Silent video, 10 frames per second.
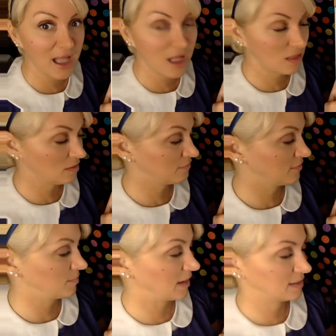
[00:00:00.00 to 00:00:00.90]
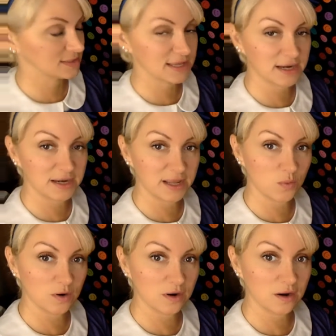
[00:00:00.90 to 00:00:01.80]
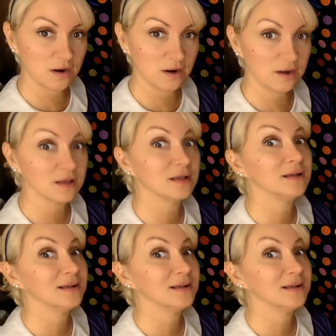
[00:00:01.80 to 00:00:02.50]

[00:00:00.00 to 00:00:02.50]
Alphabet. Is that an A word?